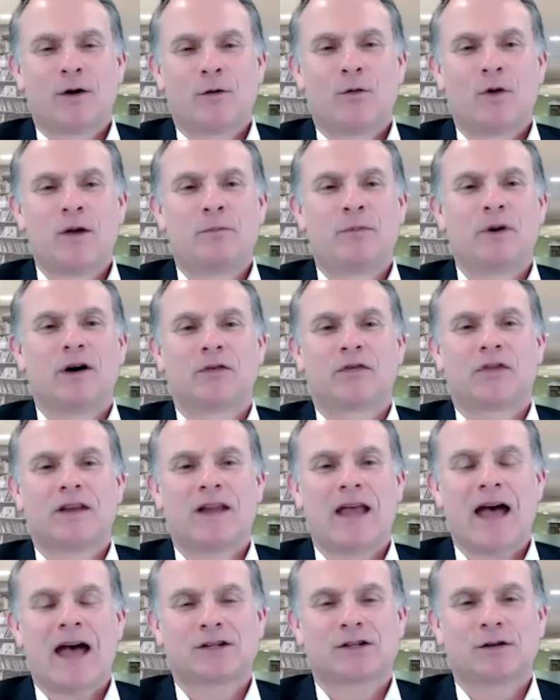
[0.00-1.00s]
We built the
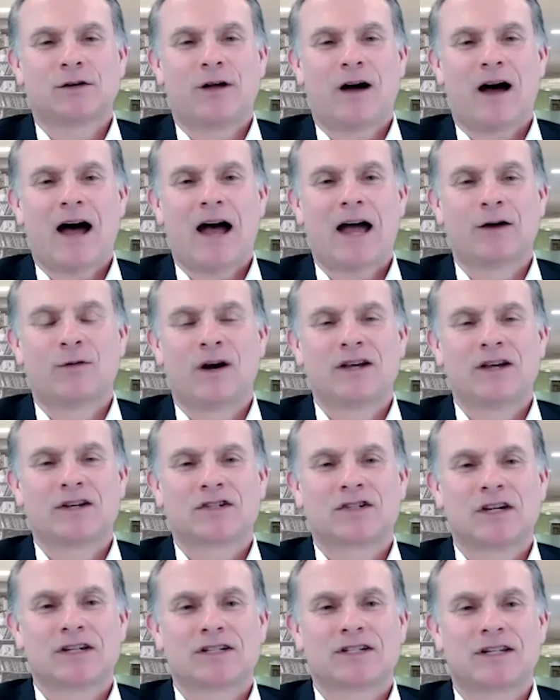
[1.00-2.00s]
national highway
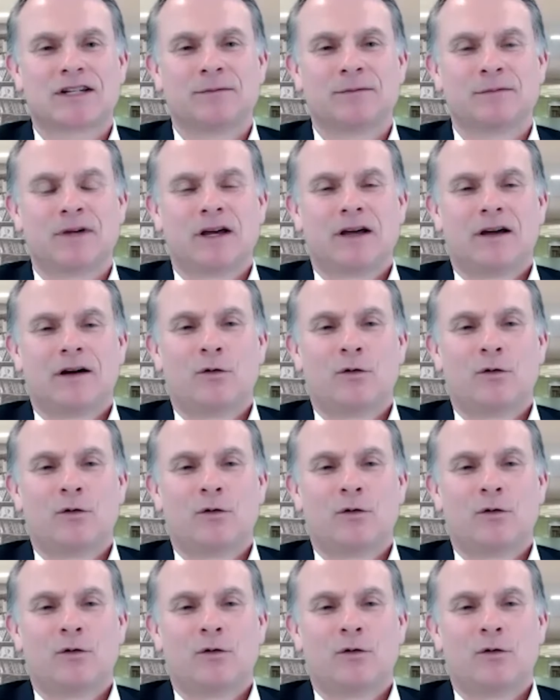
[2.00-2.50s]
system.